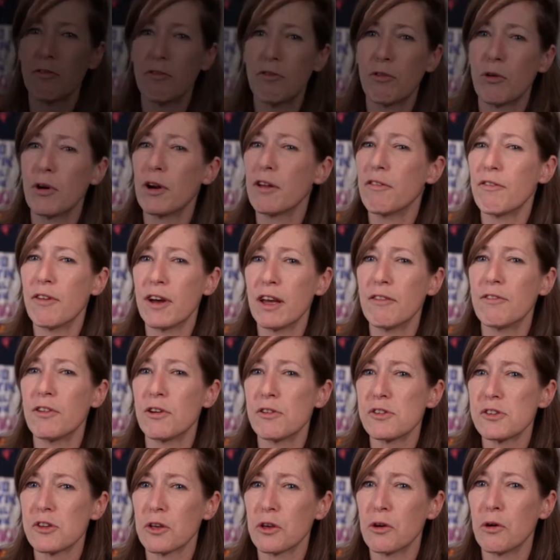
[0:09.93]
45
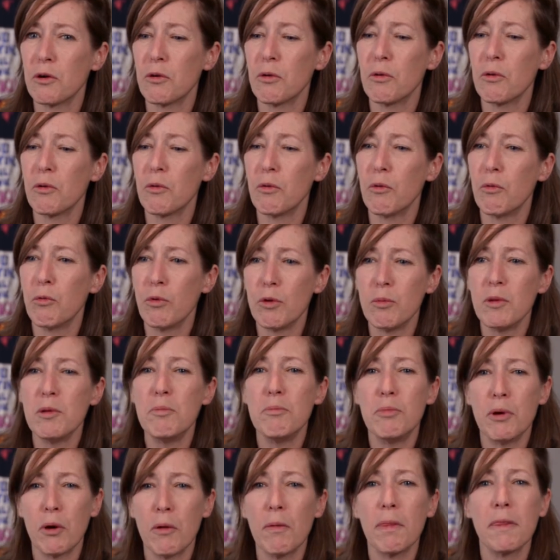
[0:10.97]
years ago, women
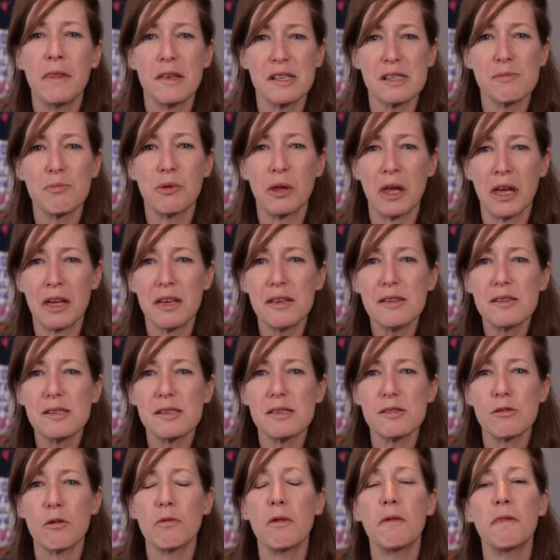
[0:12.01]
built this place
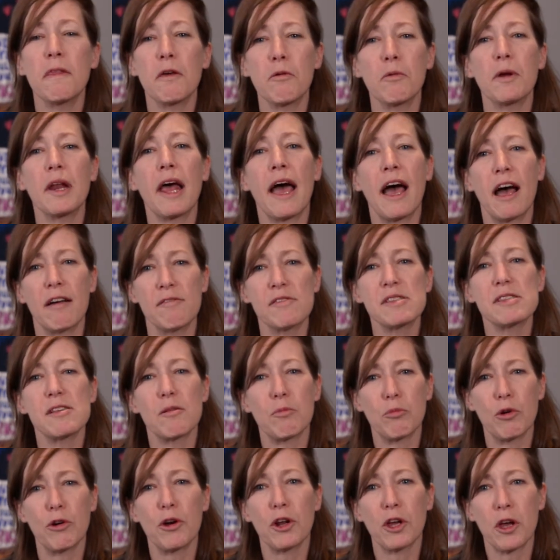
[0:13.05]
so that they would have
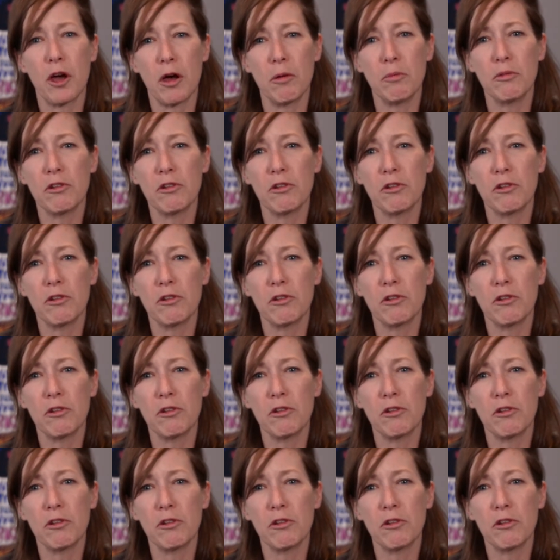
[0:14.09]
somewhere to come